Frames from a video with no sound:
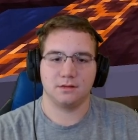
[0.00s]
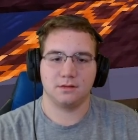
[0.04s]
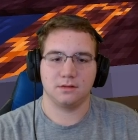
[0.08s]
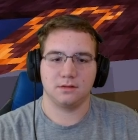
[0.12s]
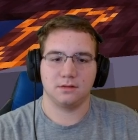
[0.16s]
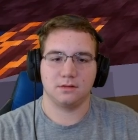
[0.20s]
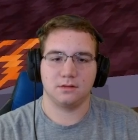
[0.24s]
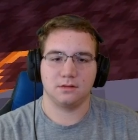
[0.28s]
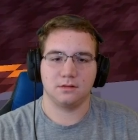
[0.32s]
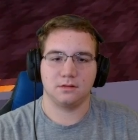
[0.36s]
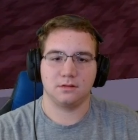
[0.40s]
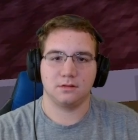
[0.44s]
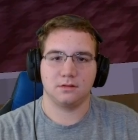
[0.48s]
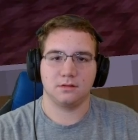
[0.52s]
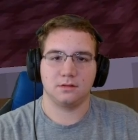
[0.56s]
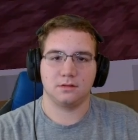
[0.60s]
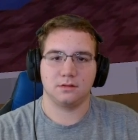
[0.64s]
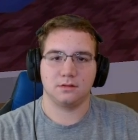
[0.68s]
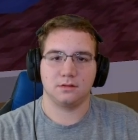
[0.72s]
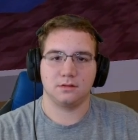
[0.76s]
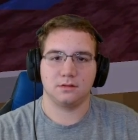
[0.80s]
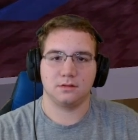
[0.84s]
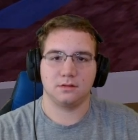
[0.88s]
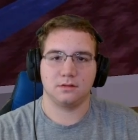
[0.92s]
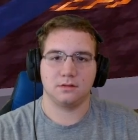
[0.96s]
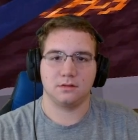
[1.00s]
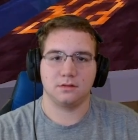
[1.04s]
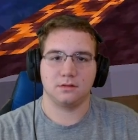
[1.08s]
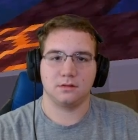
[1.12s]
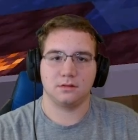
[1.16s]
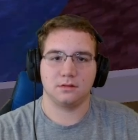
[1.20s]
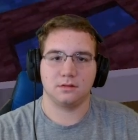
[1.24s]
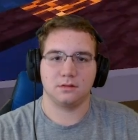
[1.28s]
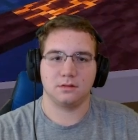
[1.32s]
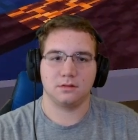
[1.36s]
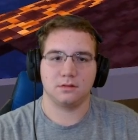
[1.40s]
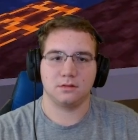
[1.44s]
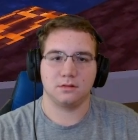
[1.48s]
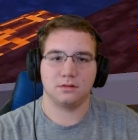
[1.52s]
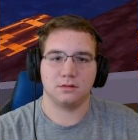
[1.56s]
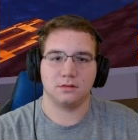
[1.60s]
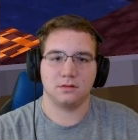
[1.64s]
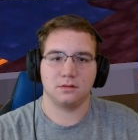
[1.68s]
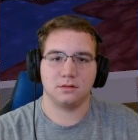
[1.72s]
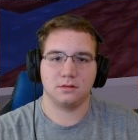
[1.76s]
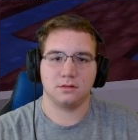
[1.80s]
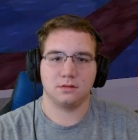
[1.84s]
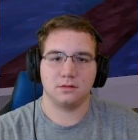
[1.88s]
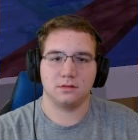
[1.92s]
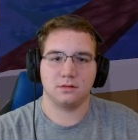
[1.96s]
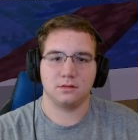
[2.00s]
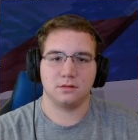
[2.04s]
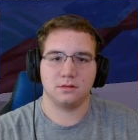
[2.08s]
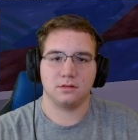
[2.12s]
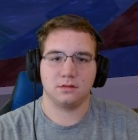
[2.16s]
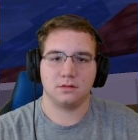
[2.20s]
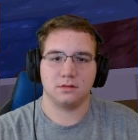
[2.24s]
(silence)